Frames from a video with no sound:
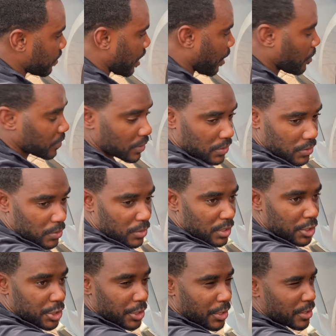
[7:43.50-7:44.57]
I went to school in
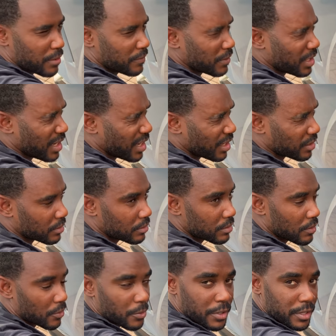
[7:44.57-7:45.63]
Sheridan for like
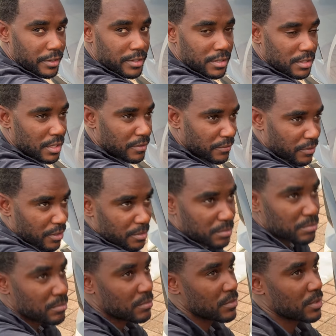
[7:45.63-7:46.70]
three years. Then from
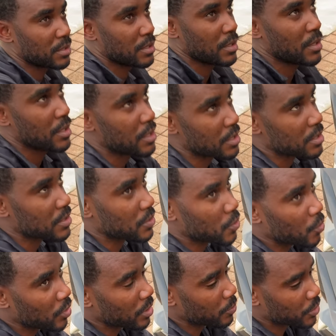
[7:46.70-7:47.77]

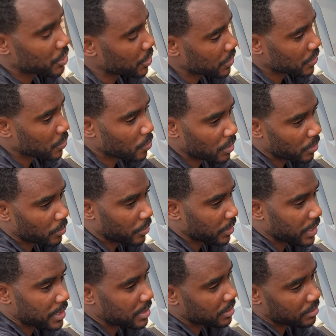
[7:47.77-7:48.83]
school, it was just school and work,
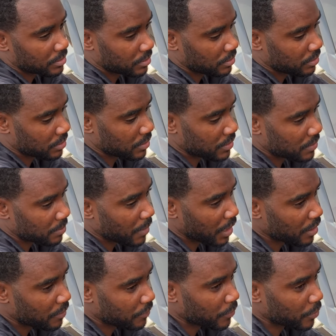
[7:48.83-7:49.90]
that's it. Just back
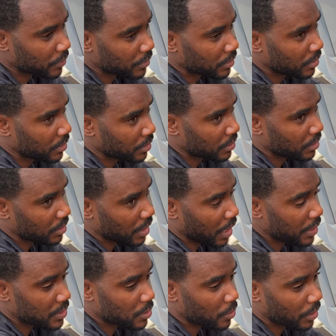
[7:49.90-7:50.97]
and forth. I
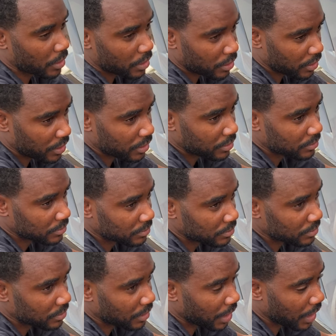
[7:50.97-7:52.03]
used to work at Honda.
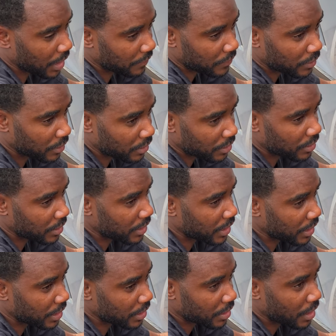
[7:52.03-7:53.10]
I left Honda and
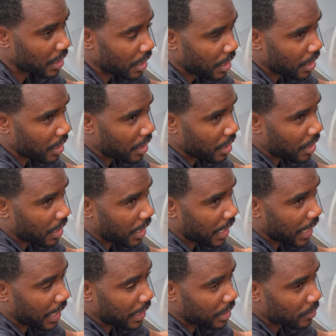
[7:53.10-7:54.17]
then
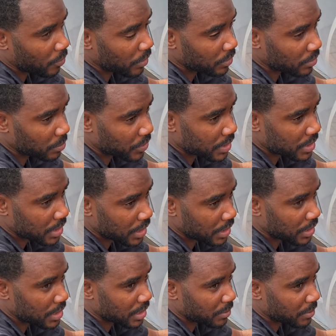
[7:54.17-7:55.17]
I went to Mercedes.